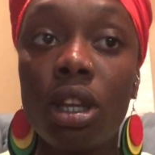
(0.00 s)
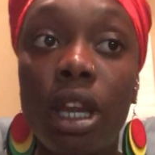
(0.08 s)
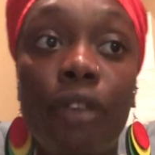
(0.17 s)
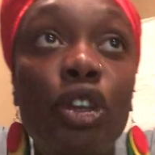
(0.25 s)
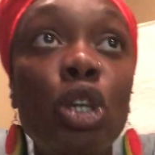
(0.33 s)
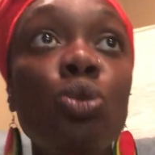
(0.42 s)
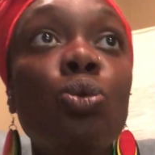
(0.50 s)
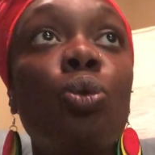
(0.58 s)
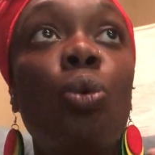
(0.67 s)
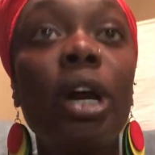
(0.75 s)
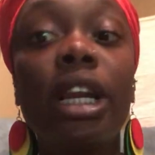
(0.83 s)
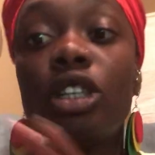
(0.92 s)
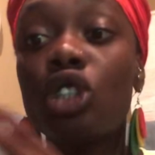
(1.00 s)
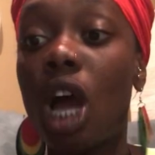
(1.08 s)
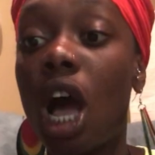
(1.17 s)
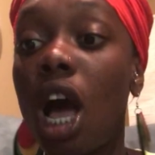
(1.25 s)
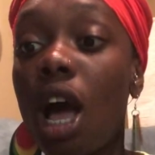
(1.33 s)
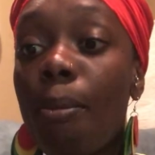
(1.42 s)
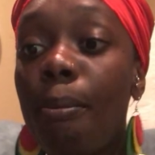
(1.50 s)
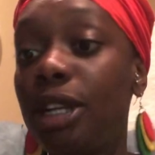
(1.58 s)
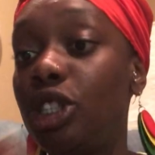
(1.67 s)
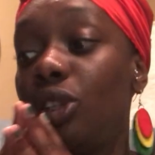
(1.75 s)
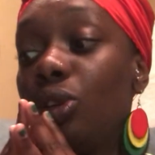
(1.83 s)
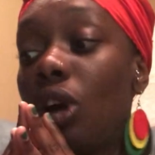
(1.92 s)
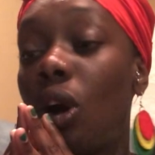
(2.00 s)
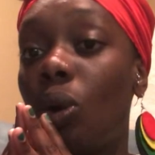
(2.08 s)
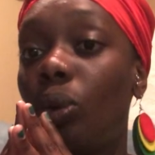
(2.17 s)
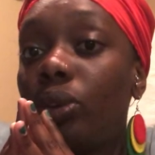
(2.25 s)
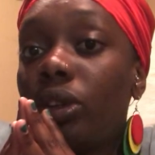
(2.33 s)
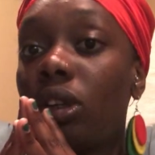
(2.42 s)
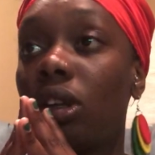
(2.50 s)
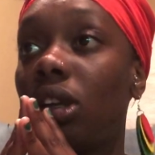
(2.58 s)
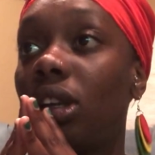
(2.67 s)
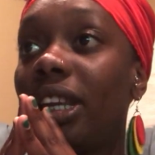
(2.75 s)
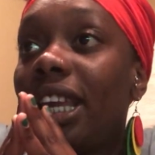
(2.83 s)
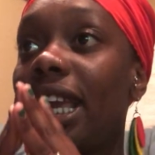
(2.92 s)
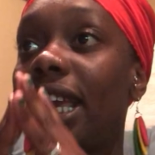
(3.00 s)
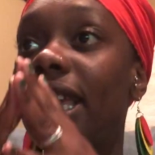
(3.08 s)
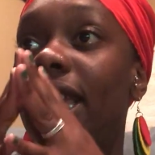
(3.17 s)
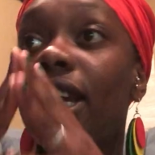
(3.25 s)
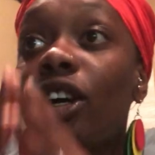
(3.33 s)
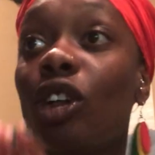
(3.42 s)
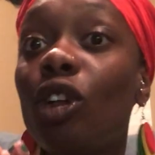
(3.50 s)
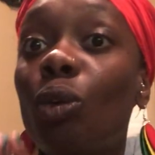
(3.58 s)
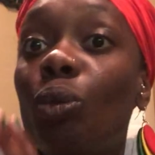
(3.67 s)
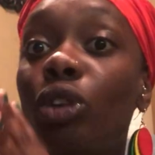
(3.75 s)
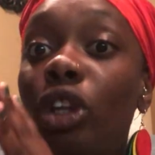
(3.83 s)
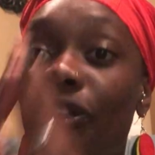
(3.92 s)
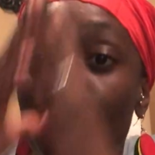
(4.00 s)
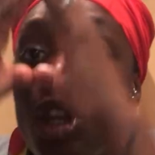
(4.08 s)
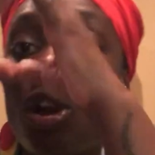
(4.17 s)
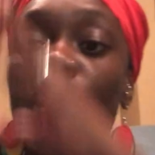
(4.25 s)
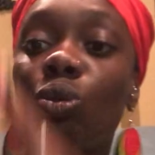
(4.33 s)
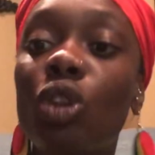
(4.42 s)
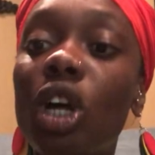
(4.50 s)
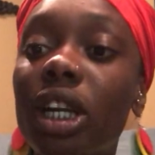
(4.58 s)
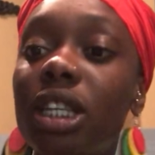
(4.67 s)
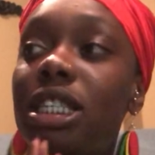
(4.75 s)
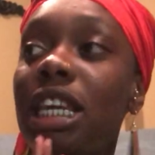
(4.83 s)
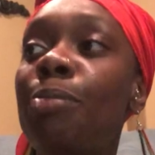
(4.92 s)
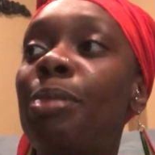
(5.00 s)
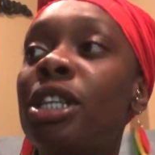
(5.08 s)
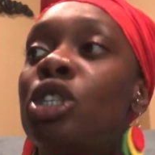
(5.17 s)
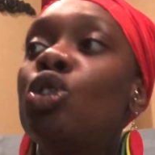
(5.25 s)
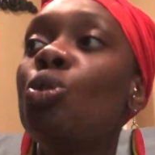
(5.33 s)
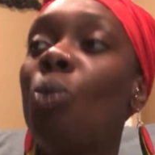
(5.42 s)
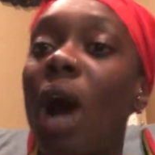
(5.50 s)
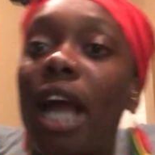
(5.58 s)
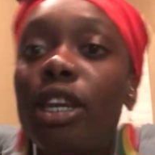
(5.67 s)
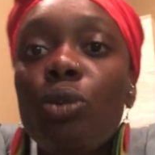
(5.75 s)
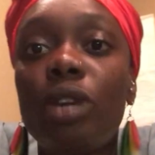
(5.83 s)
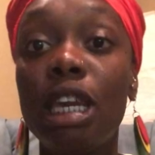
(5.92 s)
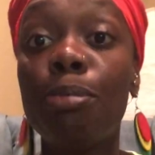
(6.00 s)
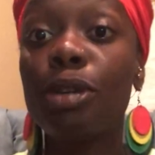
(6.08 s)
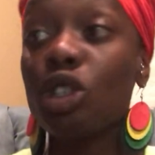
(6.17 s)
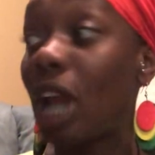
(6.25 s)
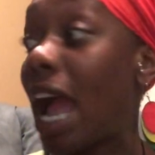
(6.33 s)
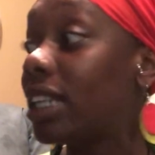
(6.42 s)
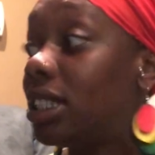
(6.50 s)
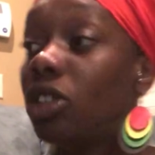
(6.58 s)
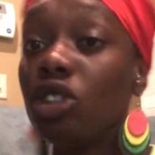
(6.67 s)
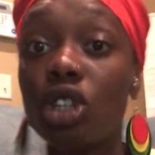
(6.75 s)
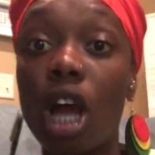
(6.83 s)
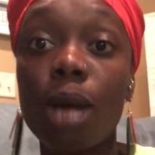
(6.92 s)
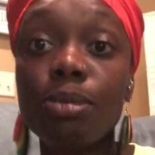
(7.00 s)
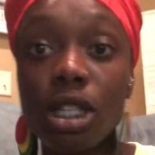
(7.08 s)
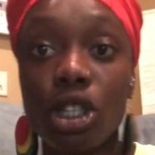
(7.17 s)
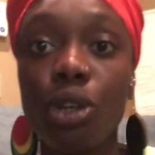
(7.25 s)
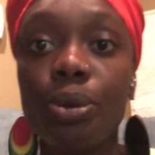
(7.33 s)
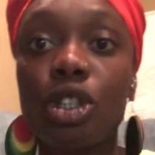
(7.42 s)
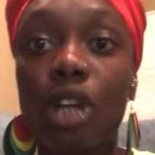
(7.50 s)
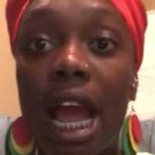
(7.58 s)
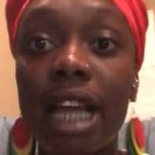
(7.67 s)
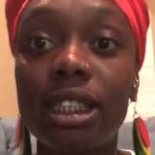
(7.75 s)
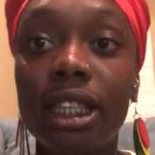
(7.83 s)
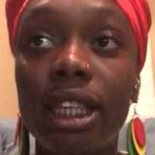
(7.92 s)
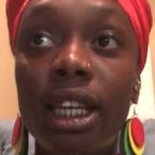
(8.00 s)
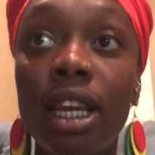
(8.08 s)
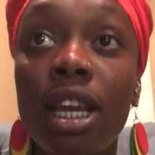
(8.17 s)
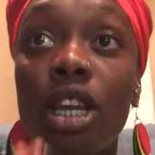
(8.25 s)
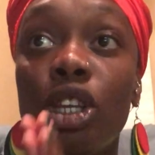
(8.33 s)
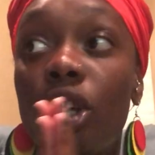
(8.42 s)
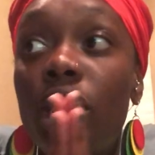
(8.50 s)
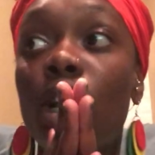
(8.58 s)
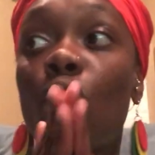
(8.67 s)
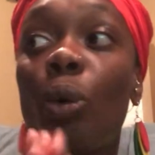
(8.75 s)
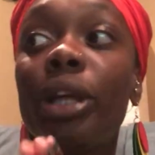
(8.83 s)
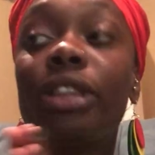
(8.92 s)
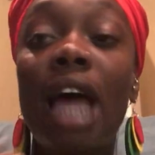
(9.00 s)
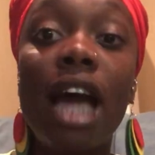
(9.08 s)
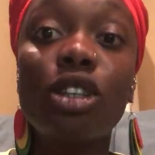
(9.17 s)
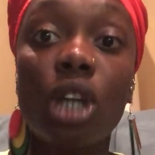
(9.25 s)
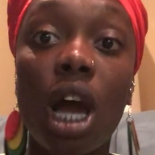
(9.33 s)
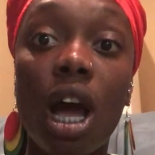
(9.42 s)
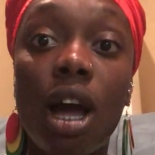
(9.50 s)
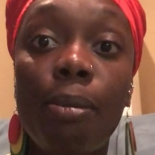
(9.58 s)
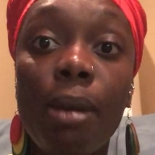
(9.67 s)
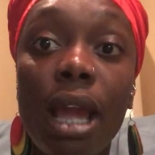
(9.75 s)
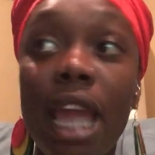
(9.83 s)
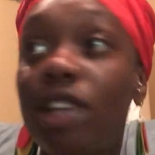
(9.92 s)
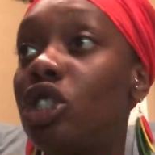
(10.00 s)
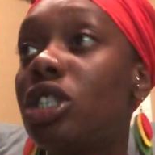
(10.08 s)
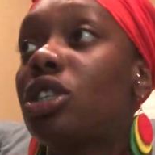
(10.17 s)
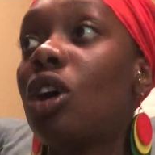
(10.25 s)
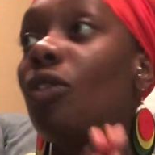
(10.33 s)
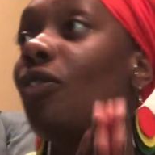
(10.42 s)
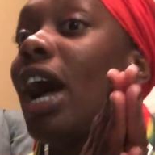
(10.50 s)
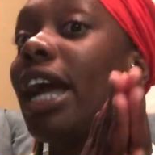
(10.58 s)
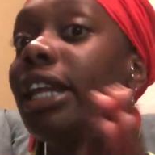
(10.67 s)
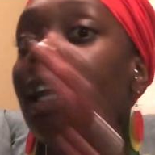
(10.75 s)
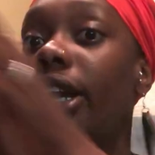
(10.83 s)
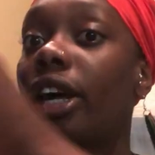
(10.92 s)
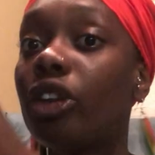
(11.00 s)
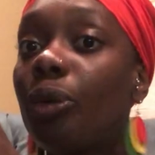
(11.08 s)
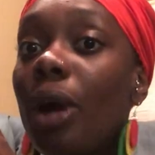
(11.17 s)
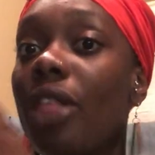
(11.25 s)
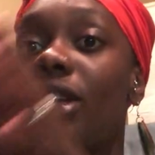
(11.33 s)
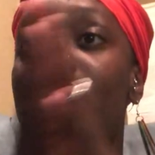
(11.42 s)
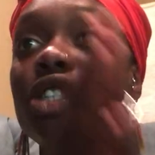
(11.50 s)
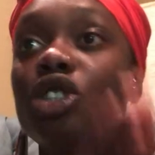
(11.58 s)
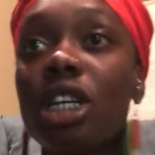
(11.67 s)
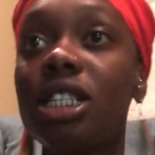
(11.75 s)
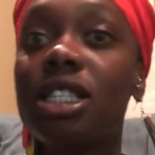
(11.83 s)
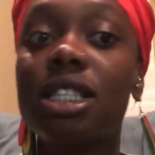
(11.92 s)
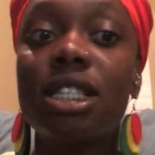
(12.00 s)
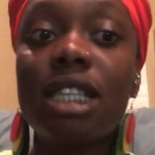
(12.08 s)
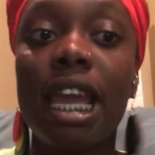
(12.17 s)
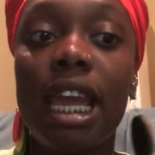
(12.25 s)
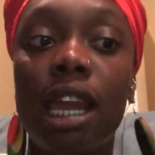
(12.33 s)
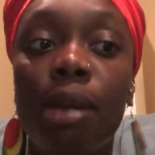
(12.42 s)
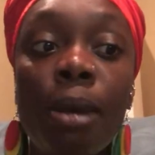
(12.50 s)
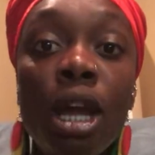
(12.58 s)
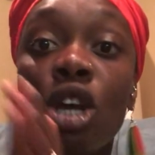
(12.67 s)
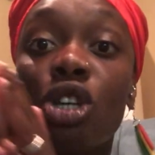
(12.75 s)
If you quit a job but you don't heal, if you don't look deep into why you keep attracting the jobs that you attracted, you're going to quit that job and just go find another one that's just the same.